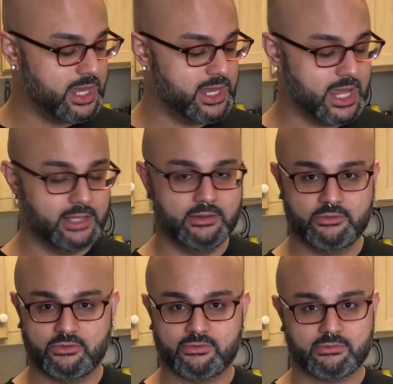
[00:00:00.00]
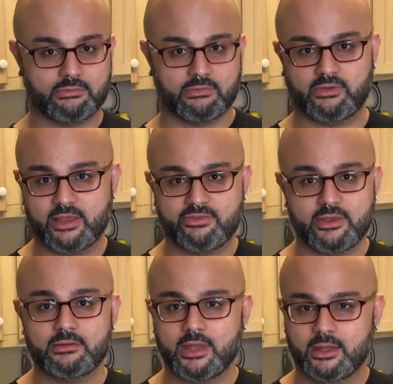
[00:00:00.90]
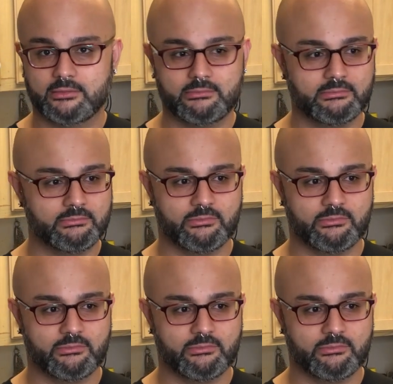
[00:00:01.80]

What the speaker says: And then you just slice it and